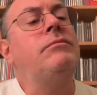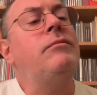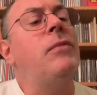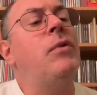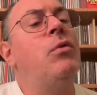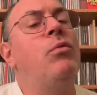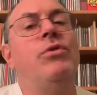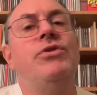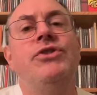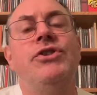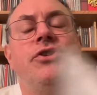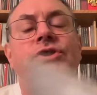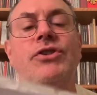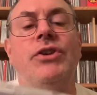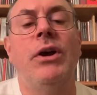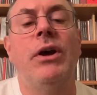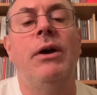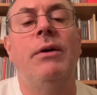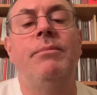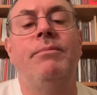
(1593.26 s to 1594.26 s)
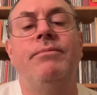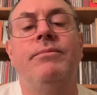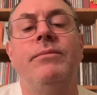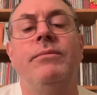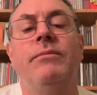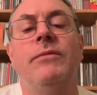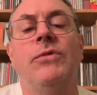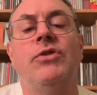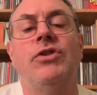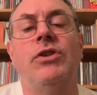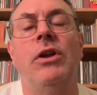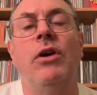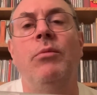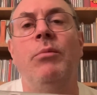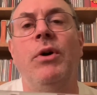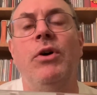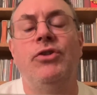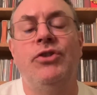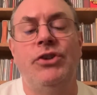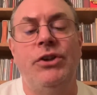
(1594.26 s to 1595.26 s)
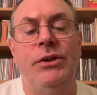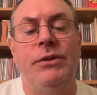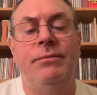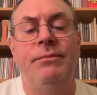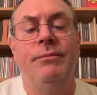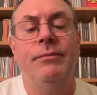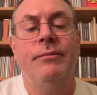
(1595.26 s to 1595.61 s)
which is Slow Motion.